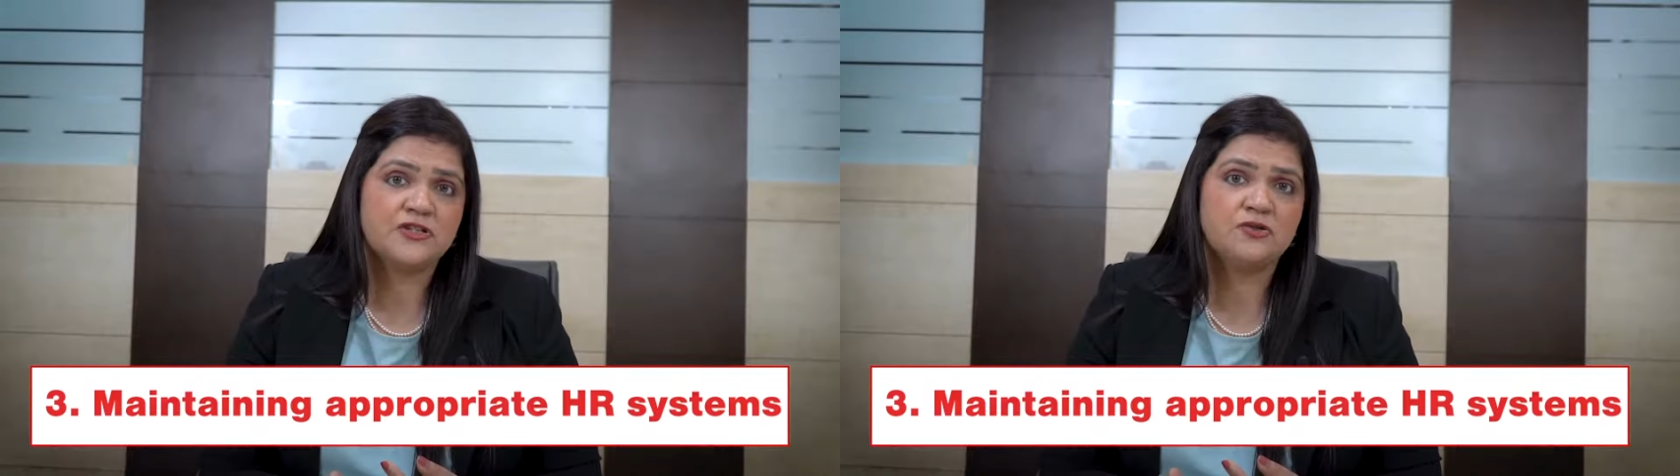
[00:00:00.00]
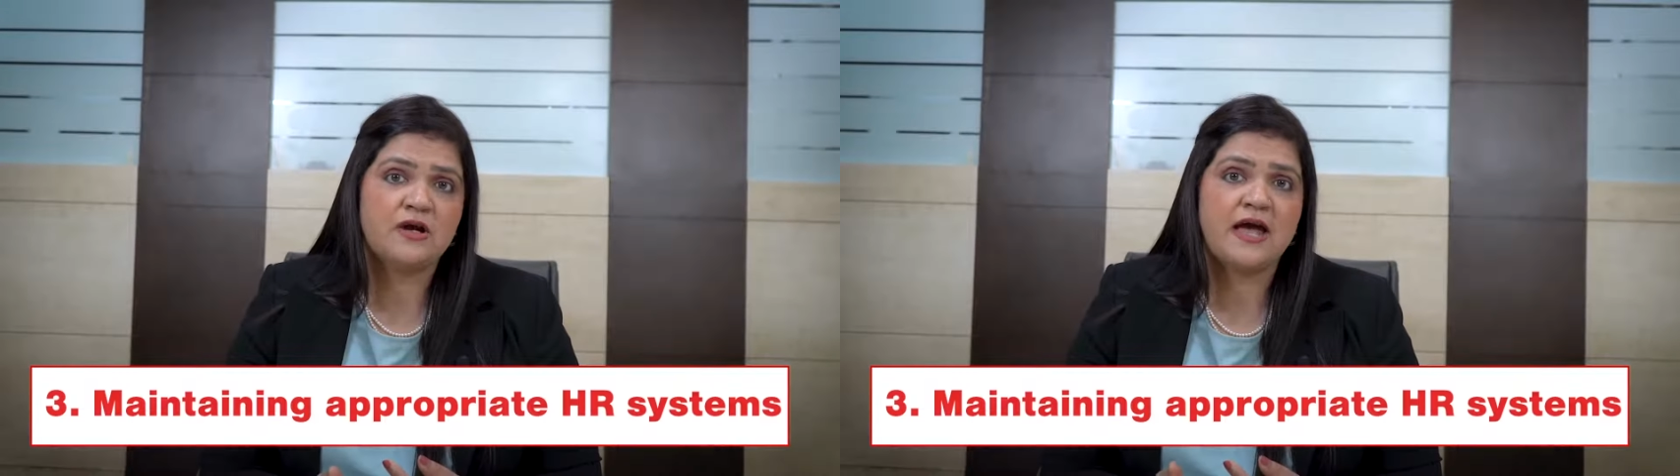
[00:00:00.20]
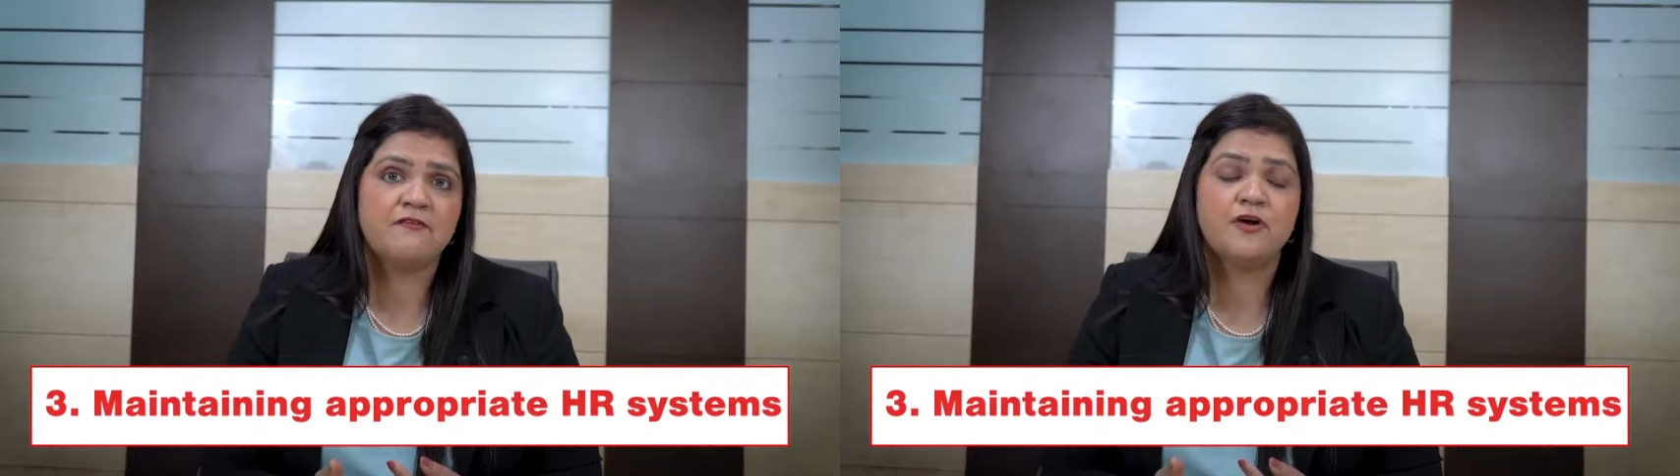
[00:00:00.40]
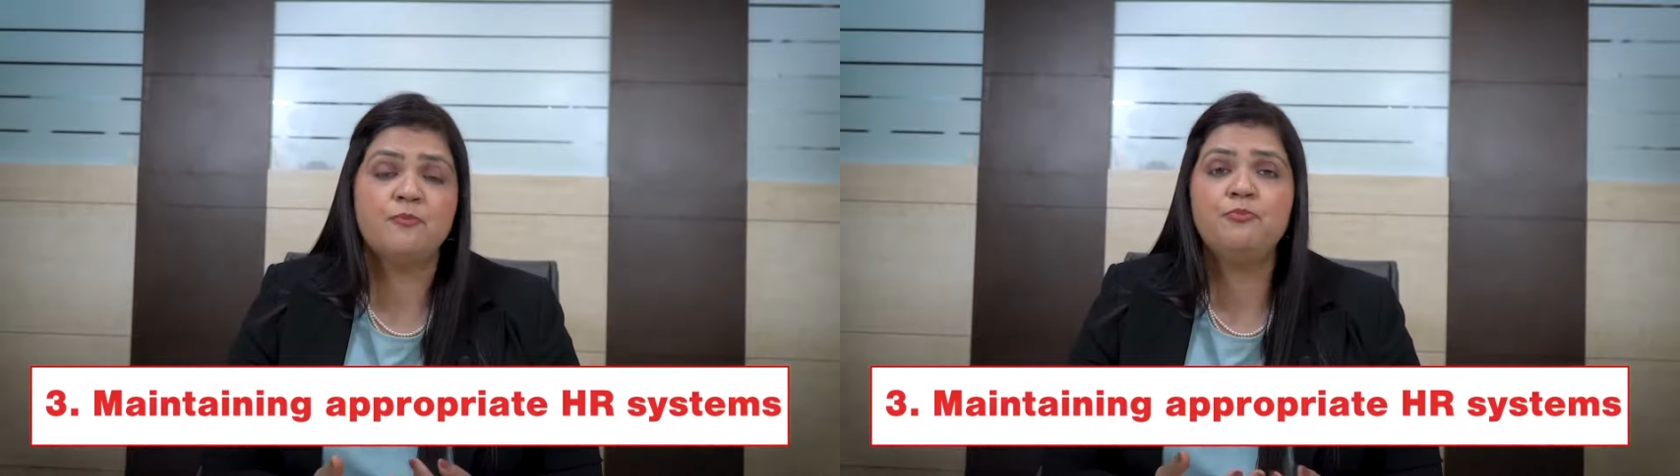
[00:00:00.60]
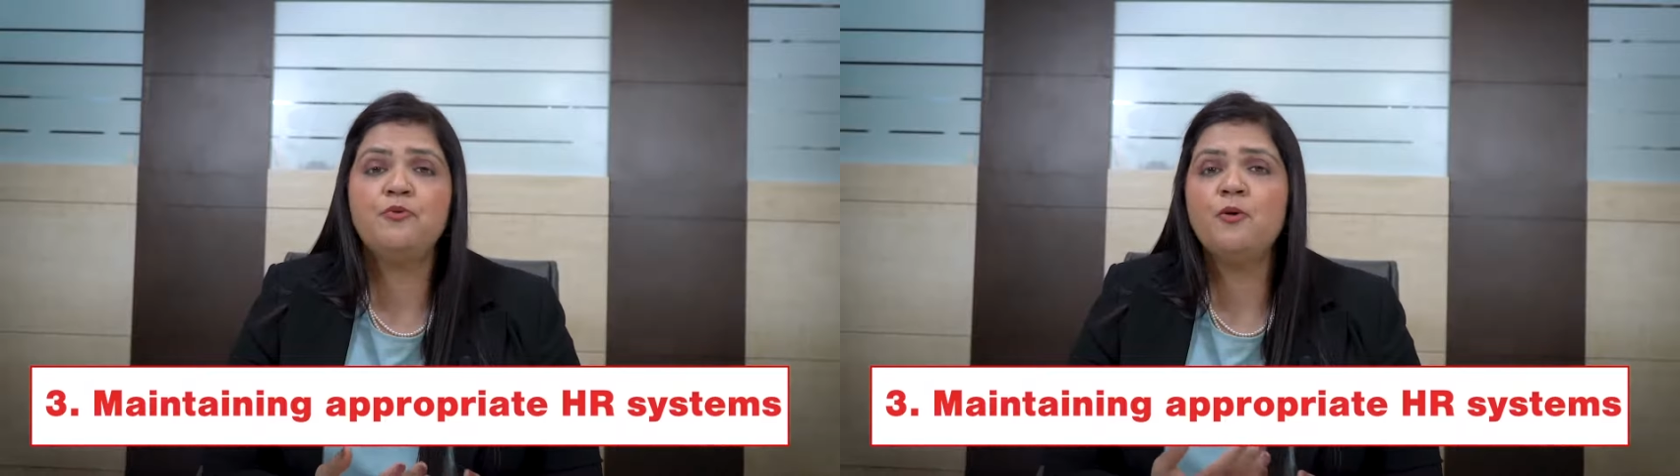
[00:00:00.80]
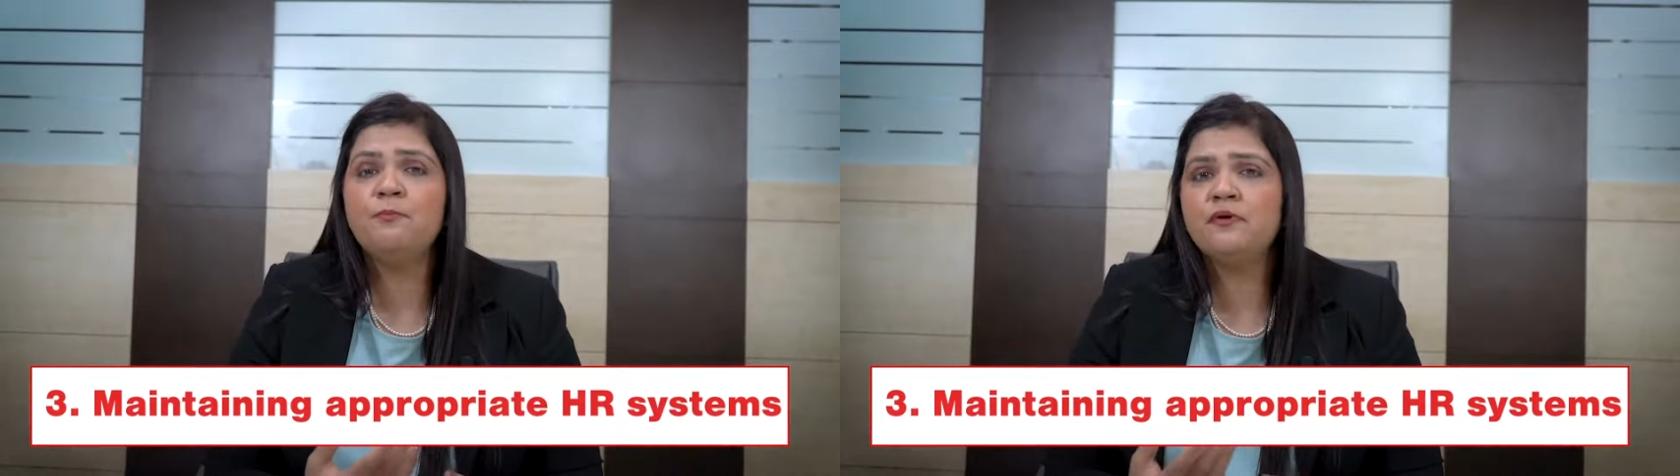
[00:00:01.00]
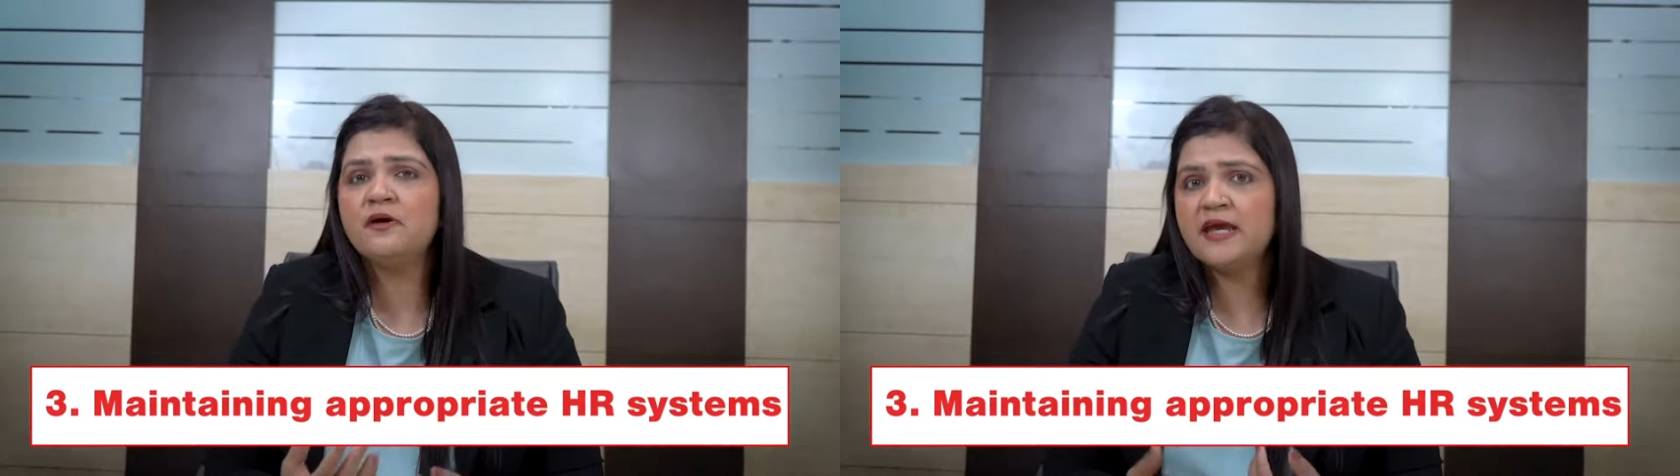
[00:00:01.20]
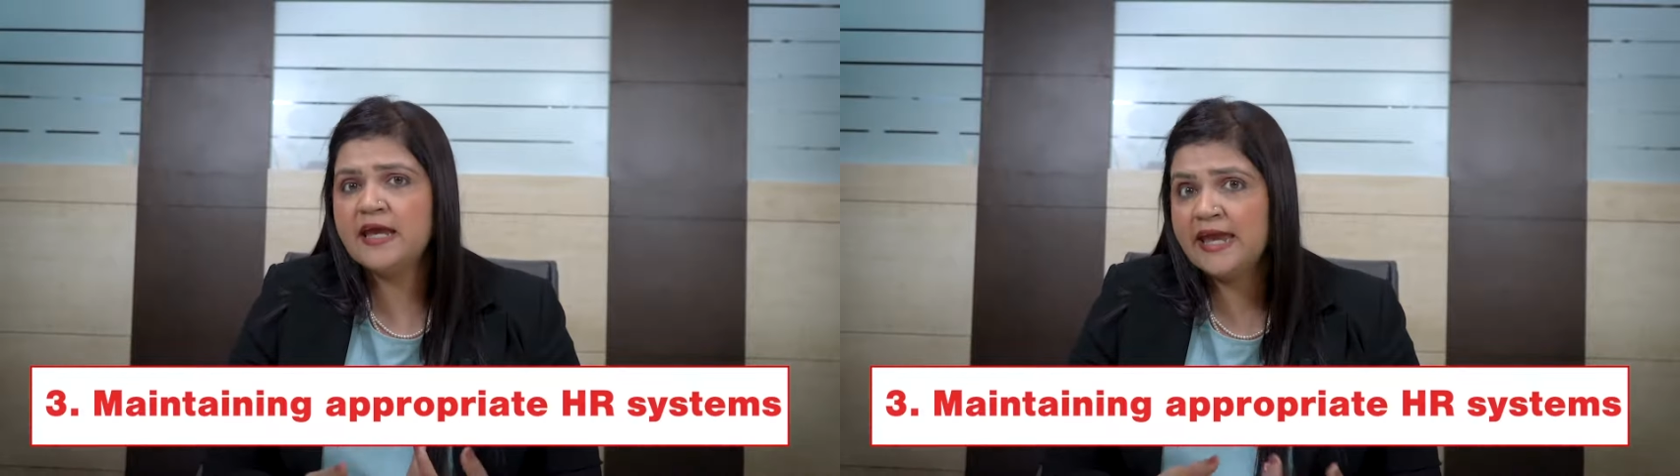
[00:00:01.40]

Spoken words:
you have a proper